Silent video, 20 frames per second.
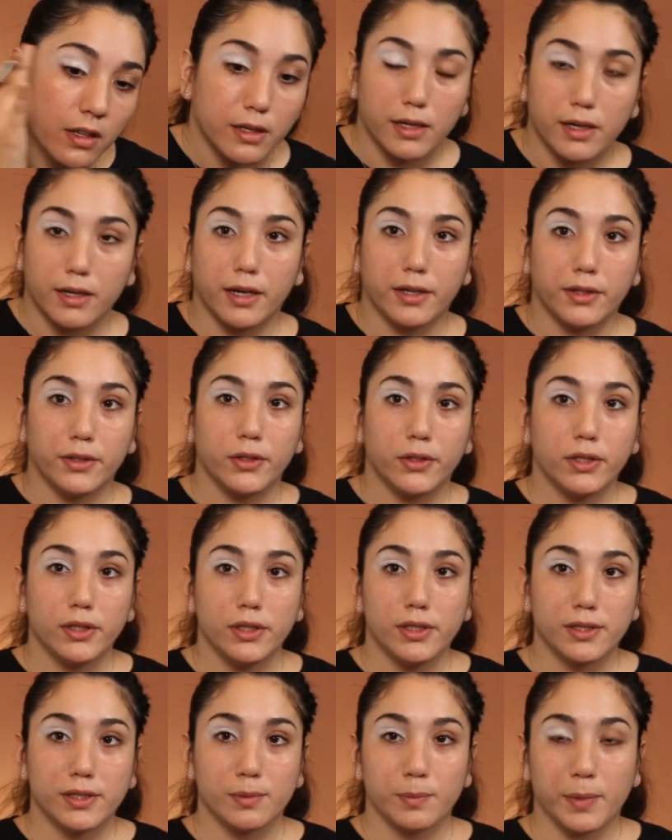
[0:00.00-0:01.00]
And I know it
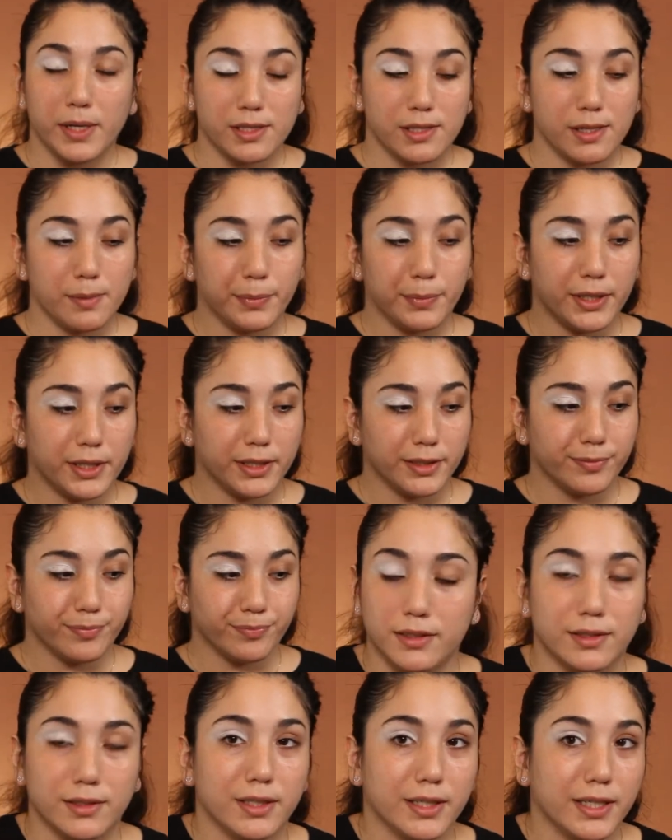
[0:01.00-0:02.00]
looks messy, but
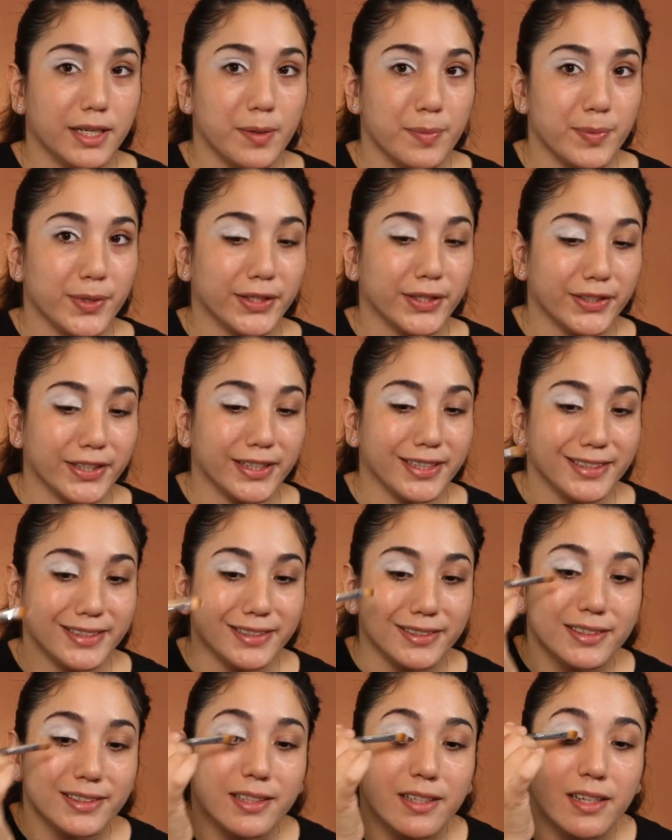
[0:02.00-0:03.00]
it's gonna get better,
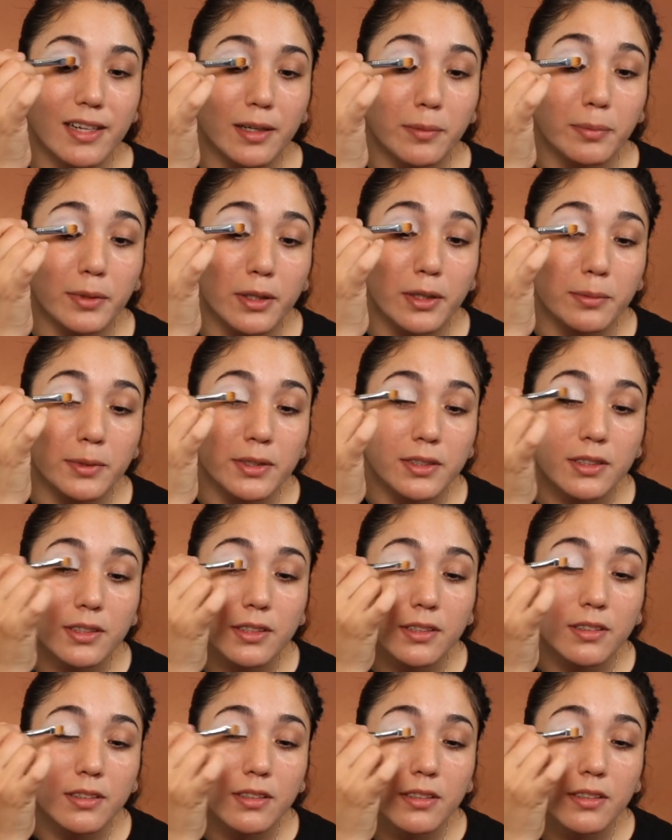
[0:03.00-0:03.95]
guys. I promise.